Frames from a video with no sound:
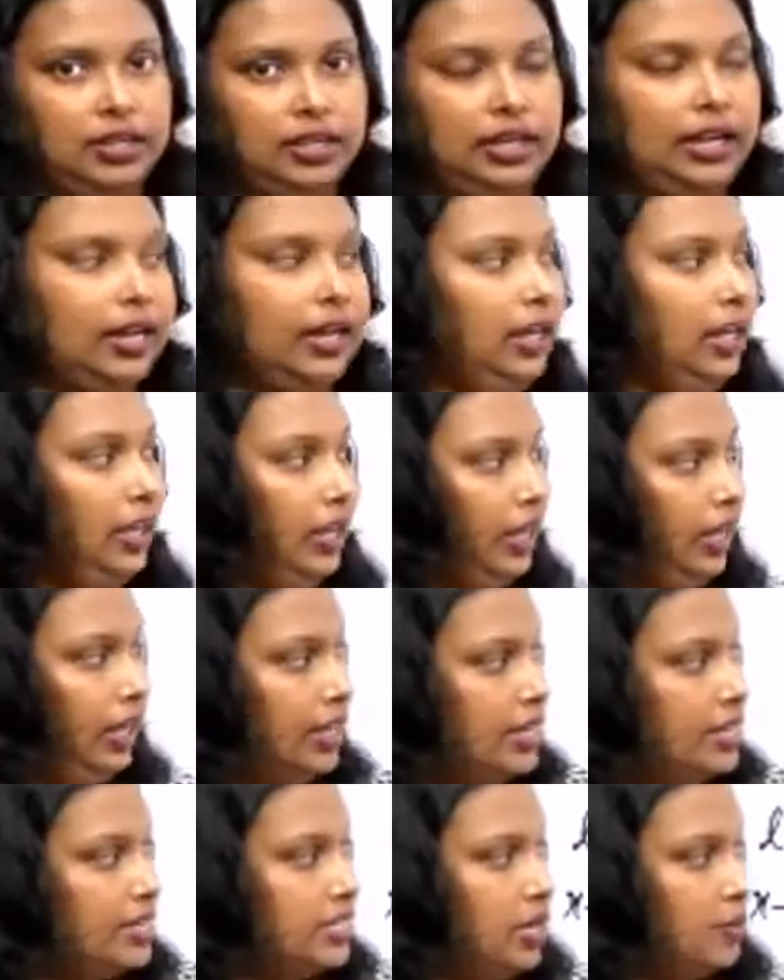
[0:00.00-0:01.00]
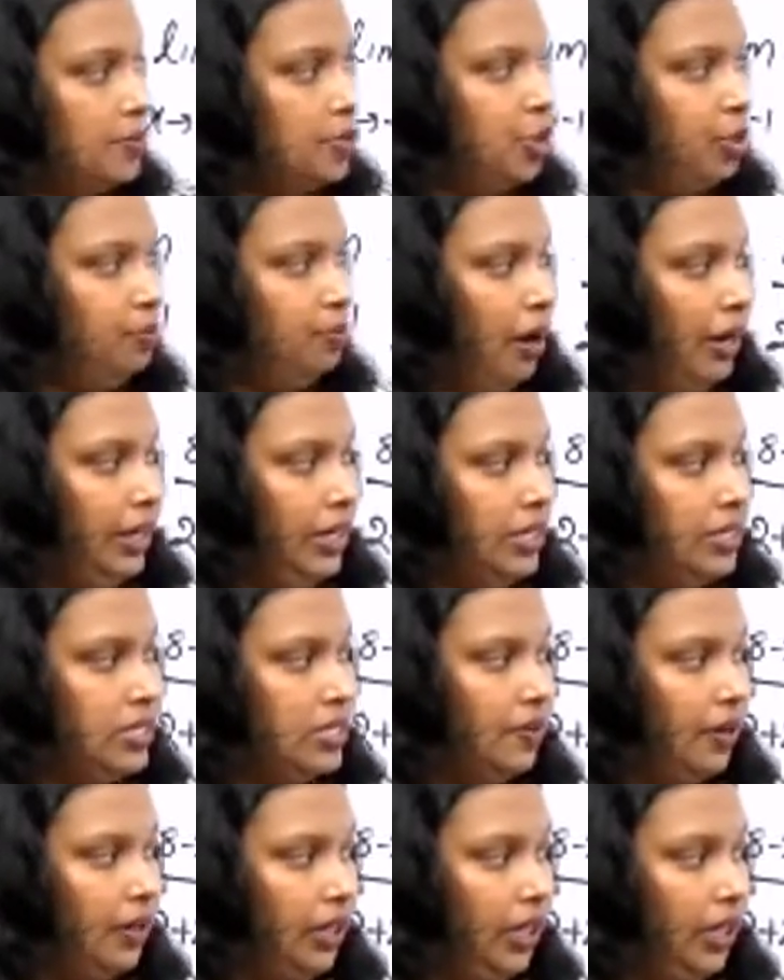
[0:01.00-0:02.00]
Clear? Substitute
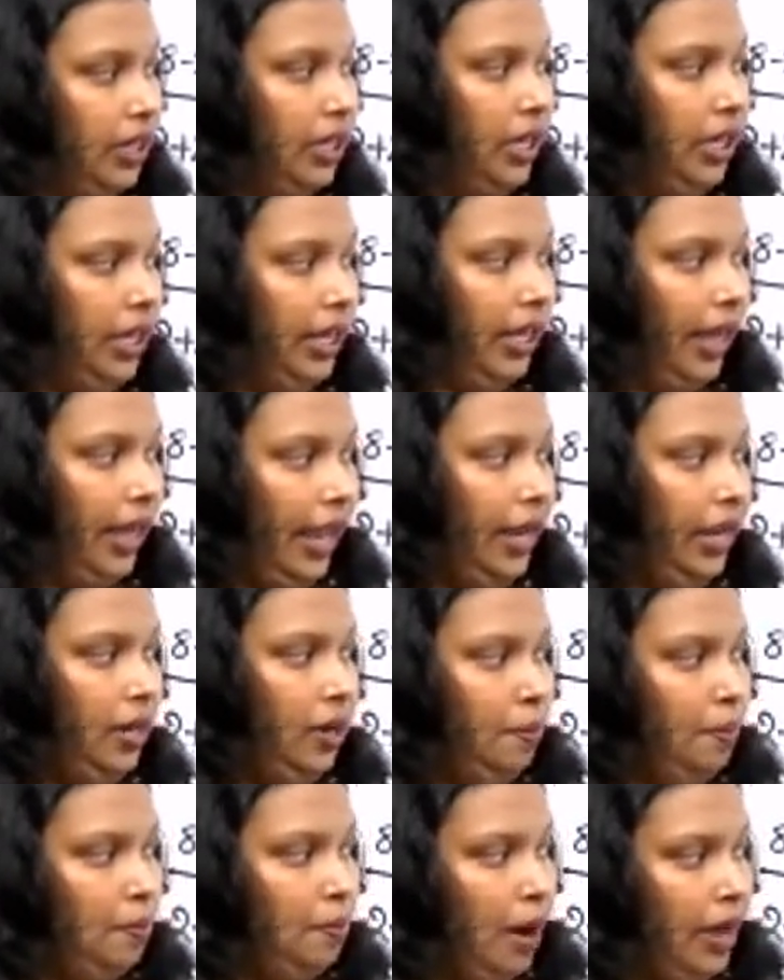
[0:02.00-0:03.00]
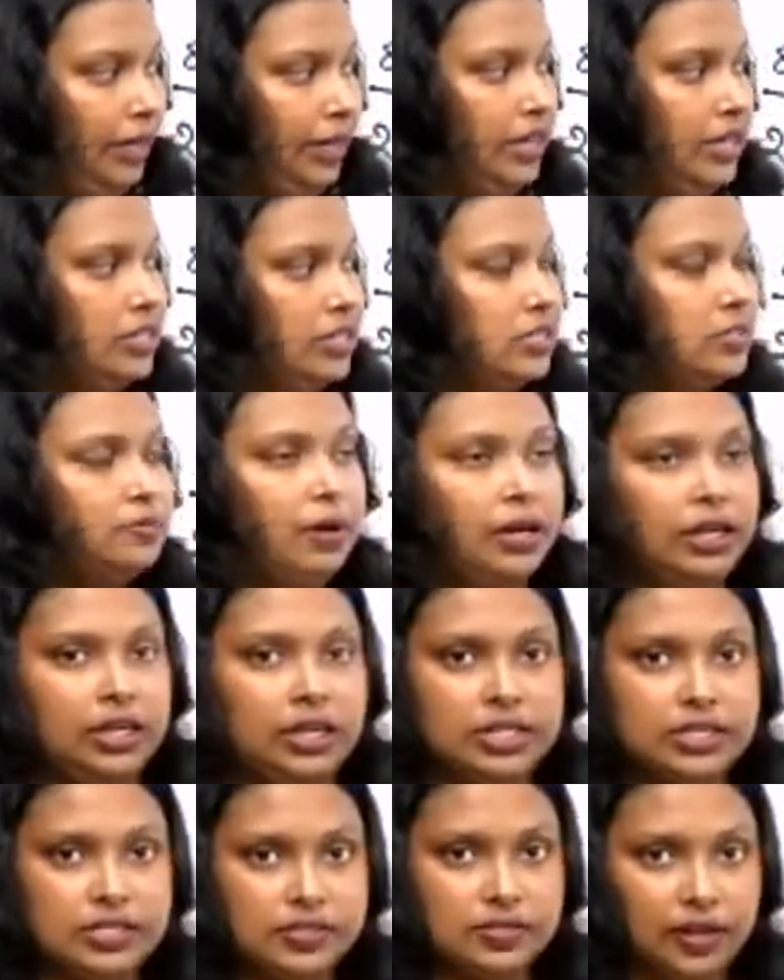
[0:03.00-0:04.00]
-1 here, 8 minus
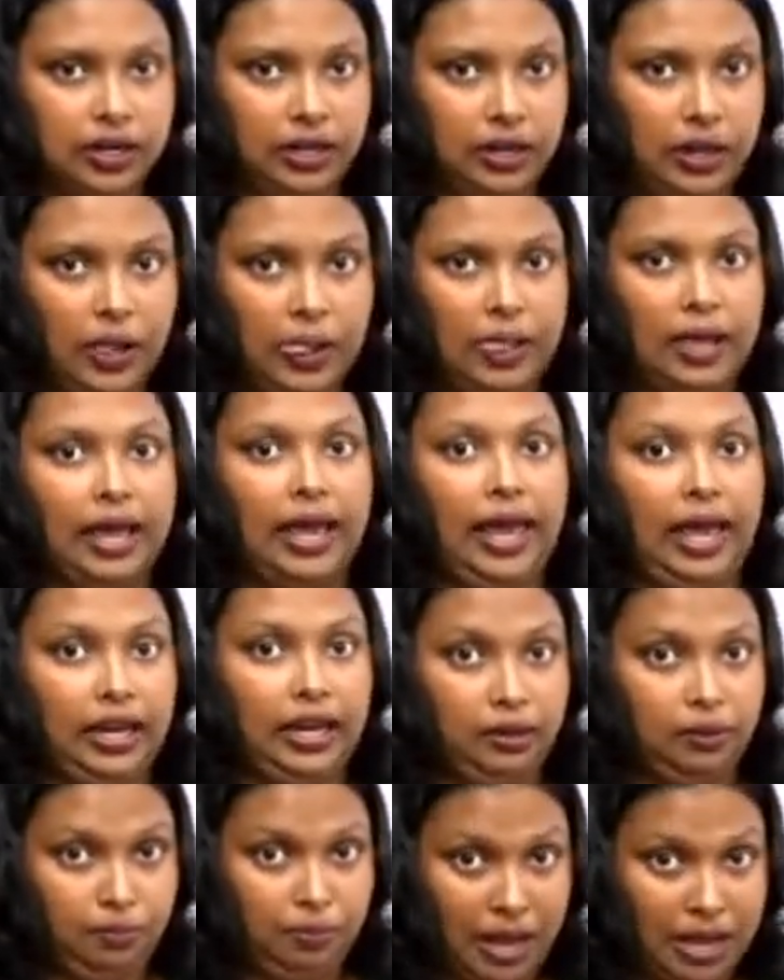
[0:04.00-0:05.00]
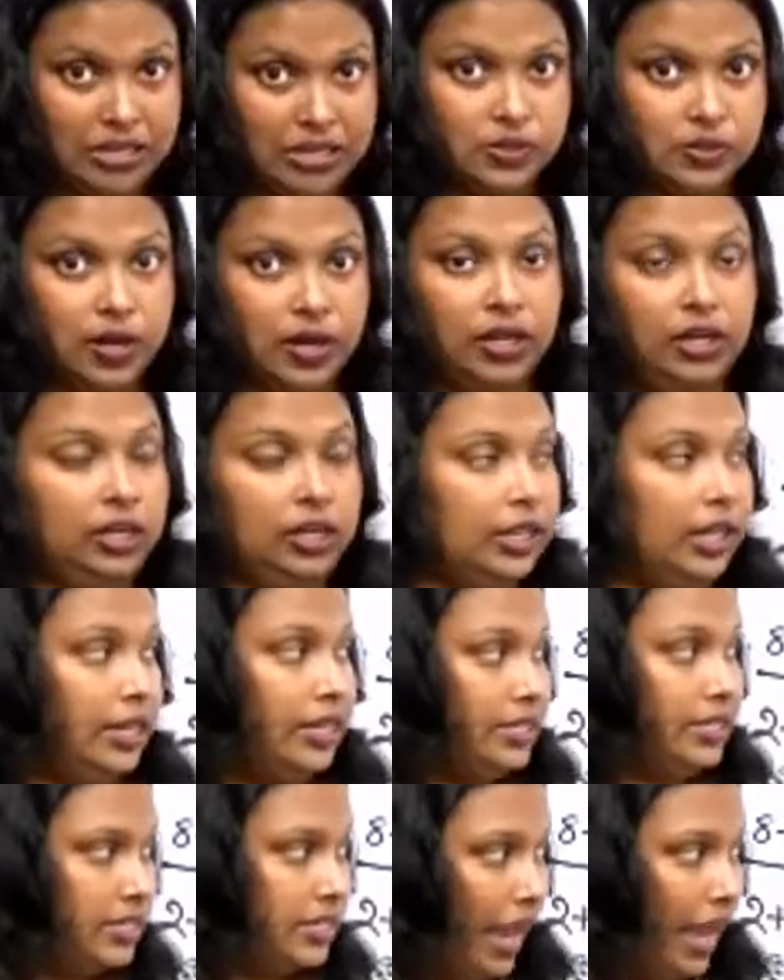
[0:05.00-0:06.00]
-1, 8 plus 1, that
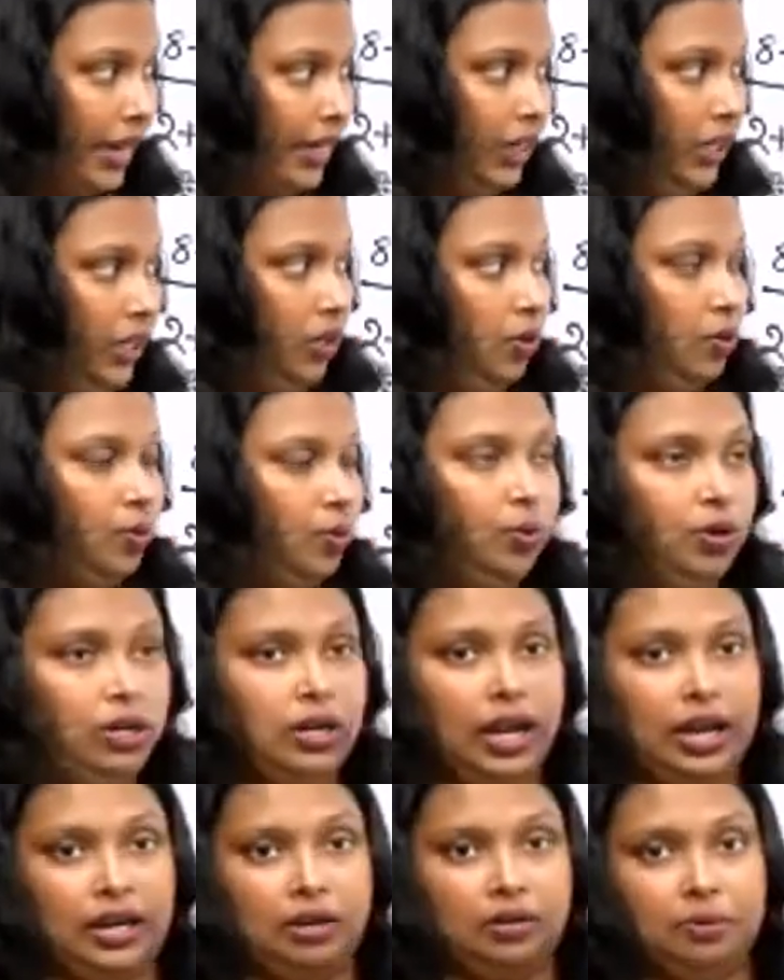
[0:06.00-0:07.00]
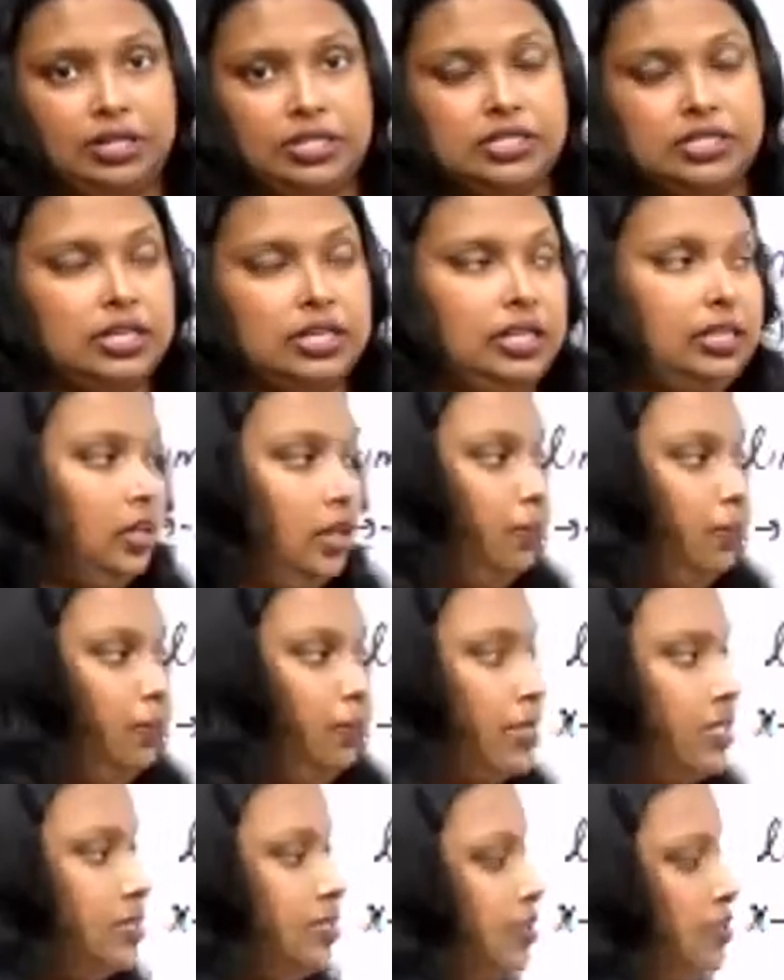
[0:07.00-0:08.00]
is 9, root 9 means 3, 3
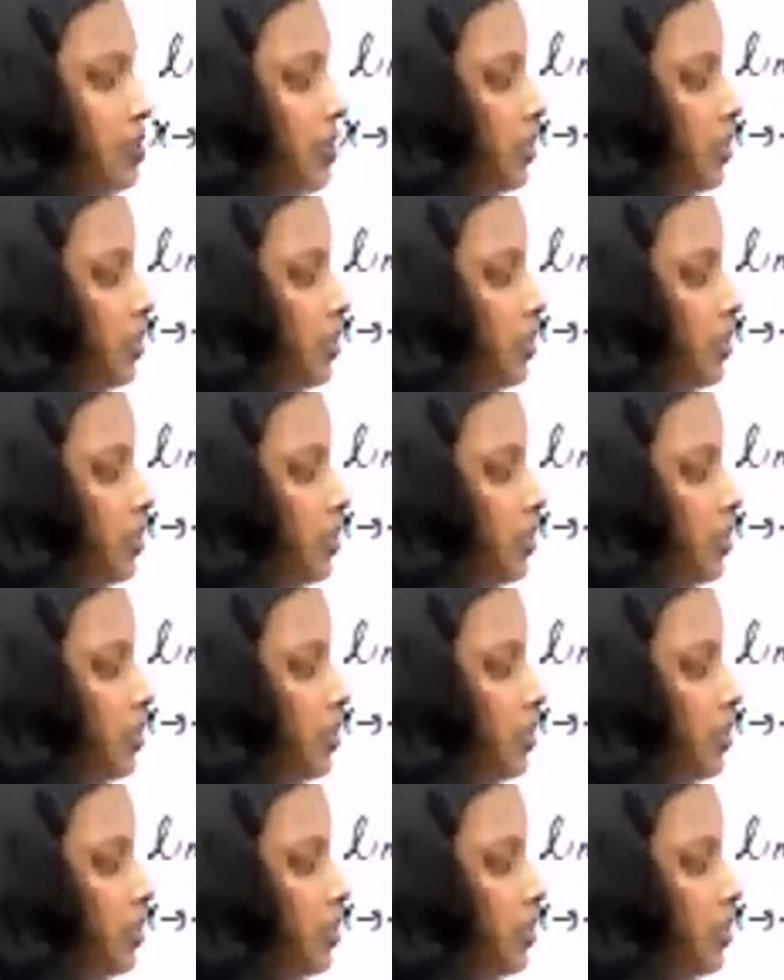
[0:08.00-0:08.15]
plus 3,